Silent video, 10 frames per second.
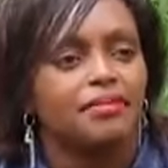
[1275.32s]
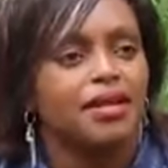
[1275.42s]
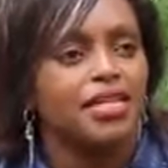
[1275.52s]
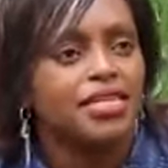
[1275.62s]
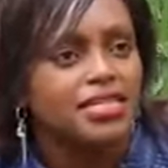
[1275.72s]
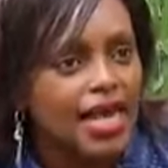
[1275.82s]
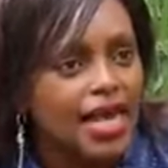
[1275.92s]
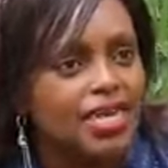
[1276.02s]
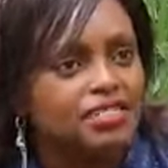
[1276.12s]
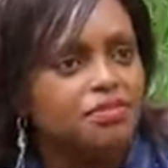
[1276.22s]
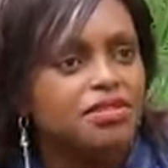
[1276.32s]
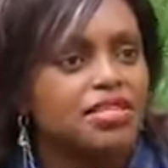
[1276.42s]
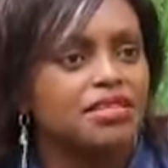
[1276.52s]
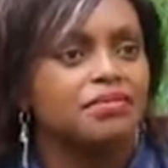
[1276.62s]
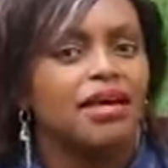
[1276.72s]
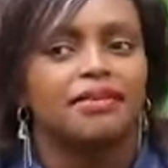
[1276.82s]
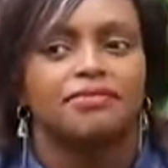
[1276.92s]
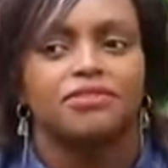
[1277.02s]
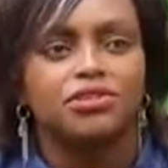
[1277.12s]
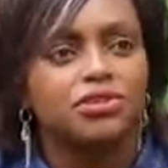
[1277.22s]
I mean, this guy has posted my
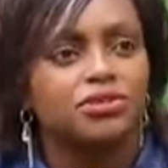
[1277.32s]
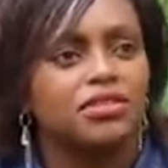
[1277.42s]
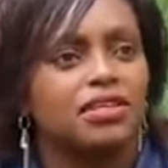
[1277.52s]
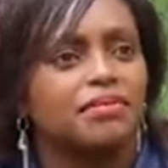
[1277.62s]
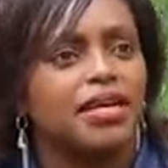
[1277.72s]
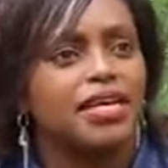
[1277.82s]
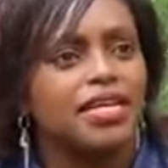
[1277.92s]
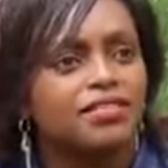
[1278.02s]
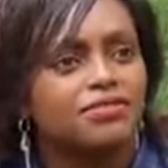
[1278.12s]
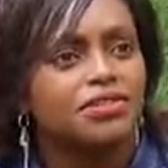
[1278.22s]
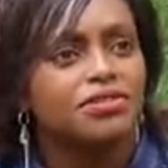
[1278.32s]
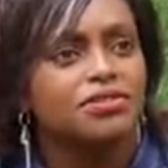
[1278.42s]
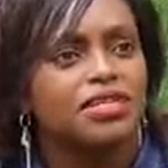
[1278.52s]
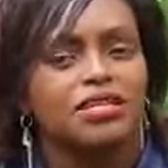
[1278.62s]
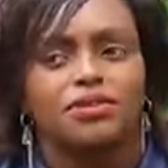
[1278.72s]
photos and my kids' photos